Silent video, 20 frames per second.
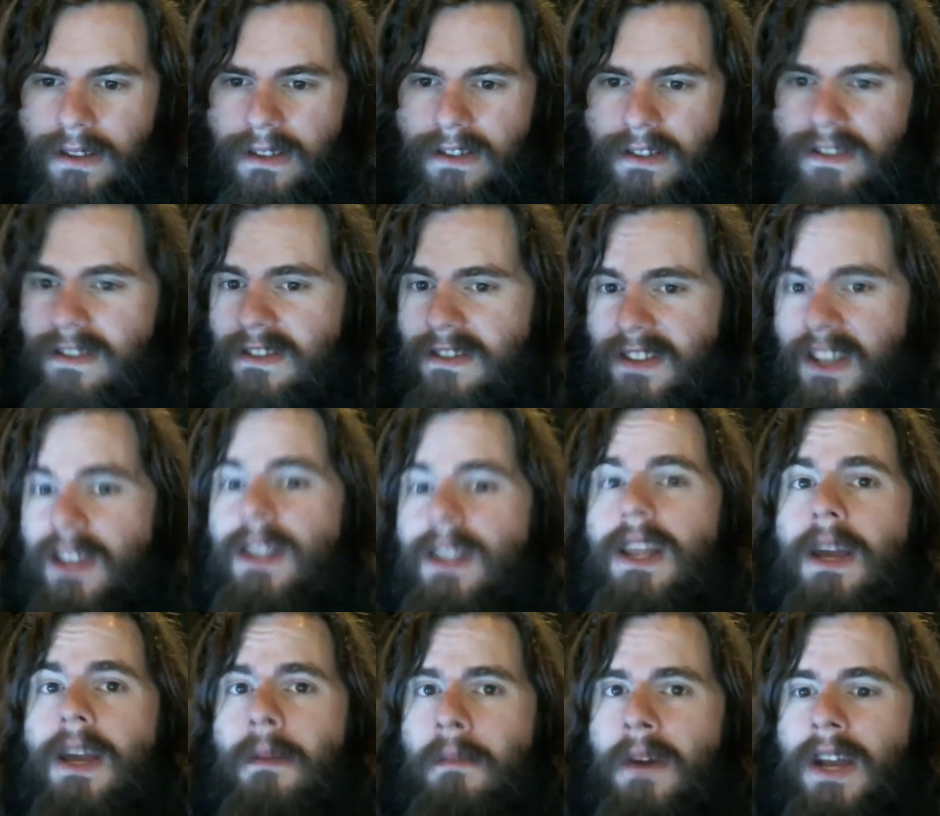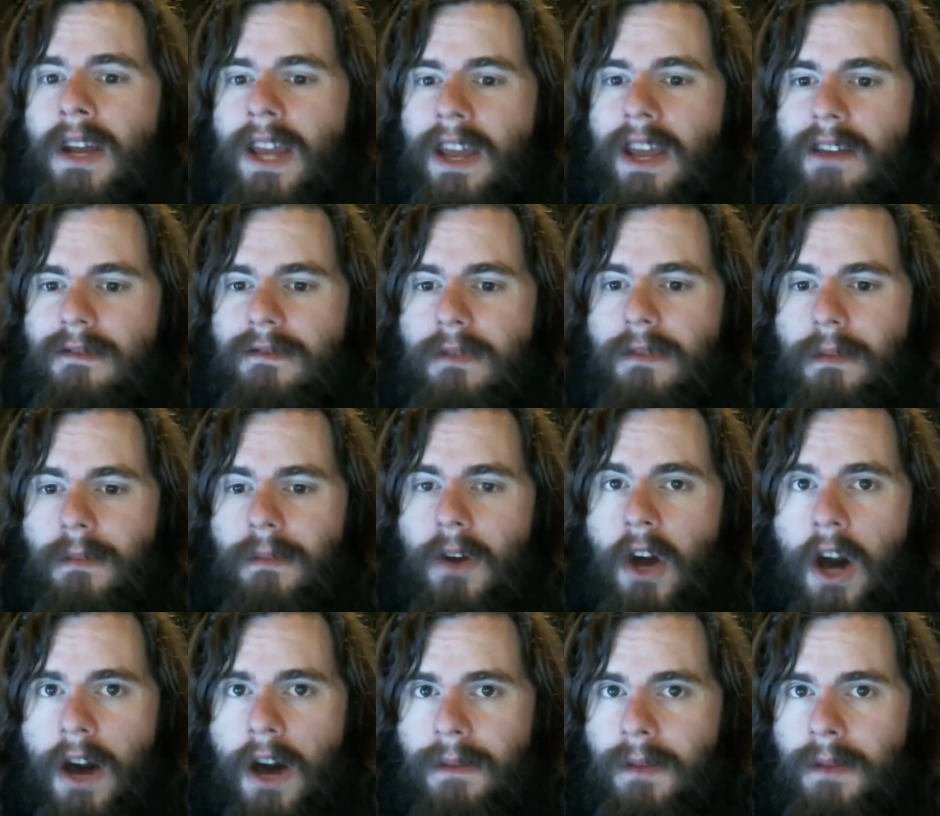stealing money from
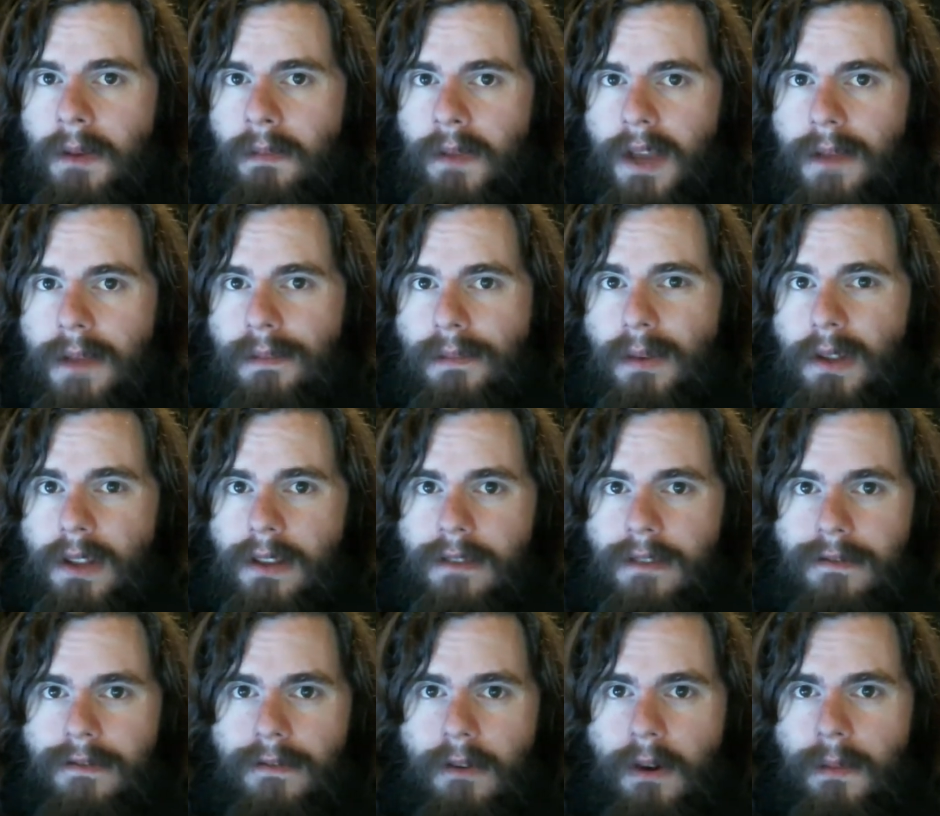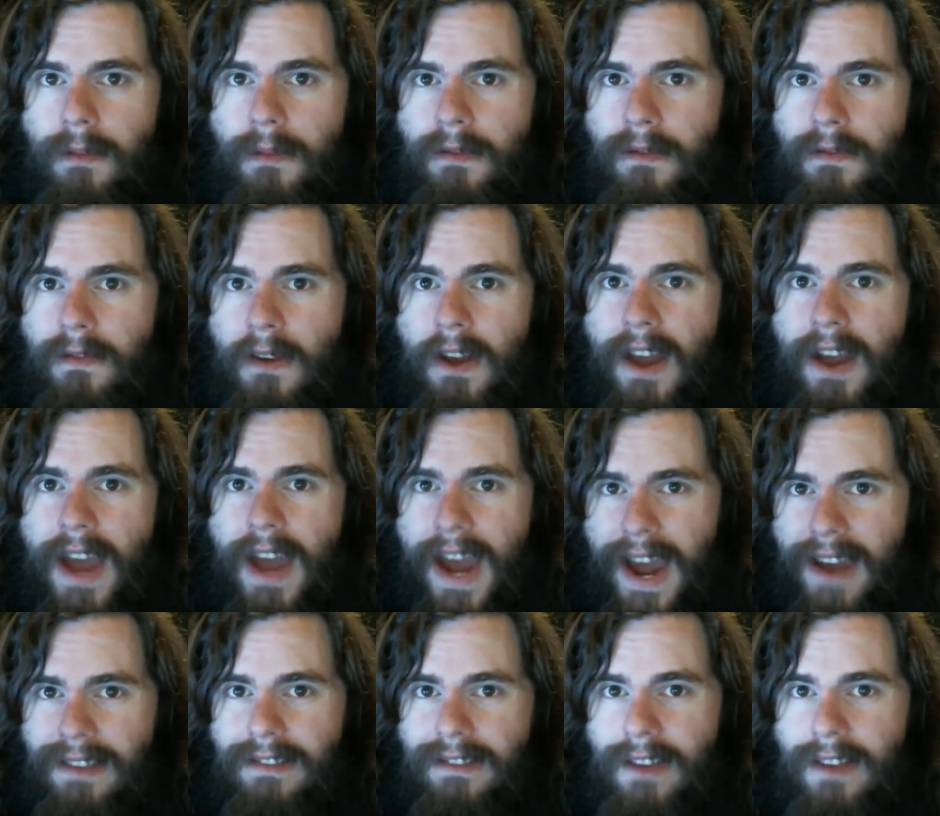common people in the form of
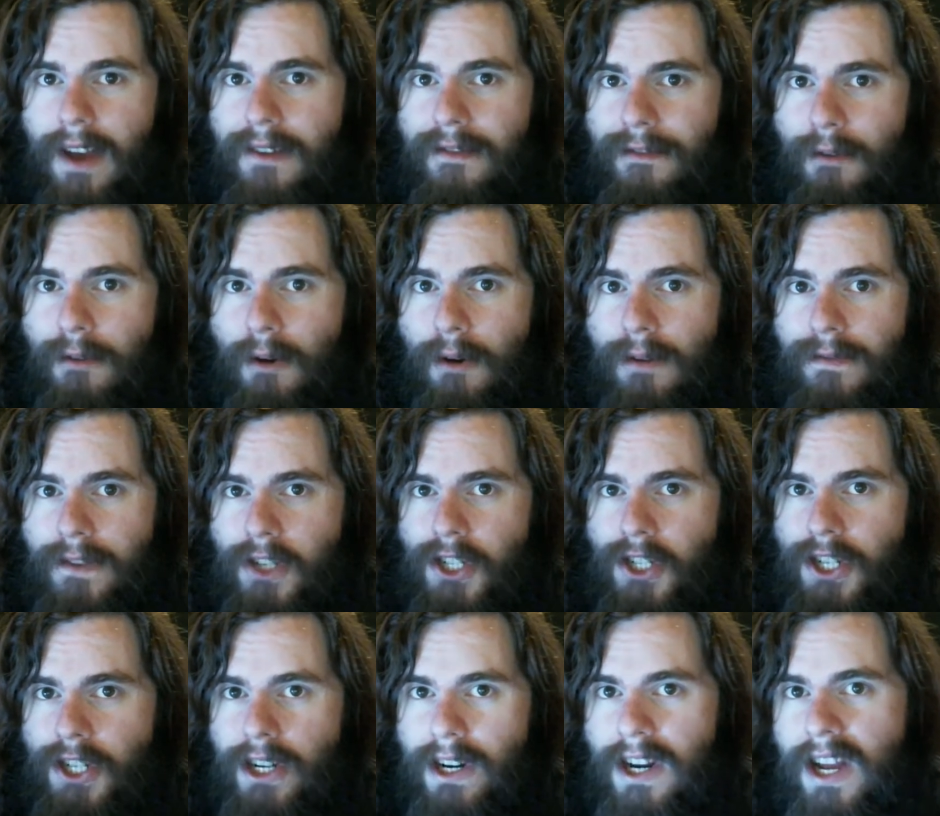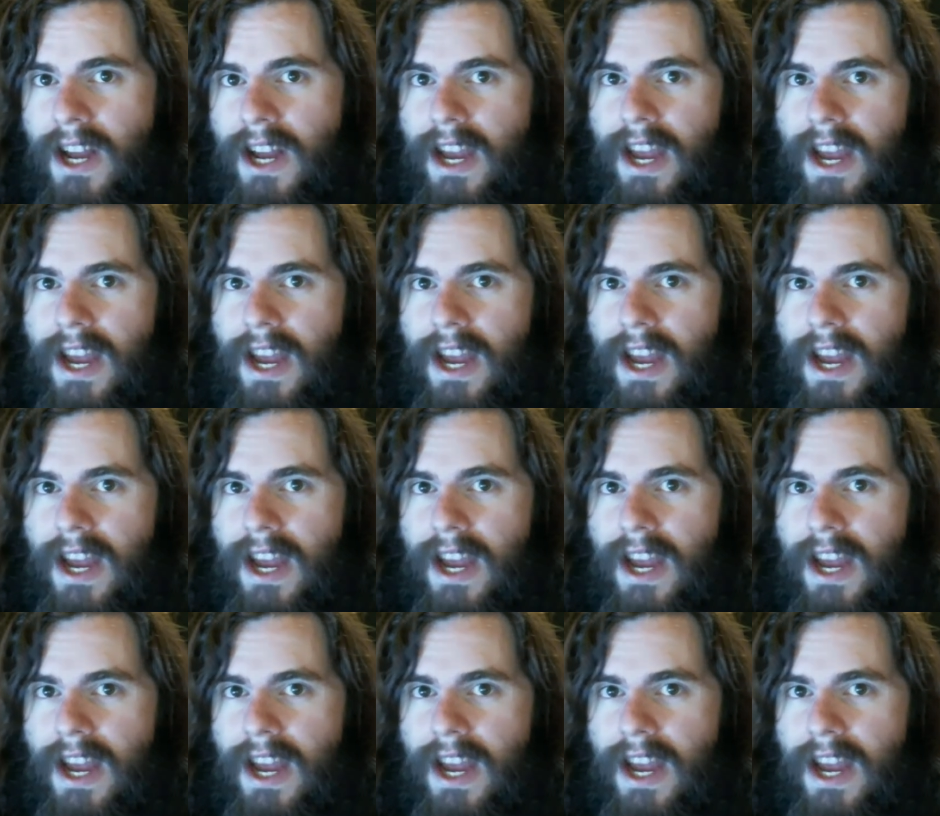asset forfeiture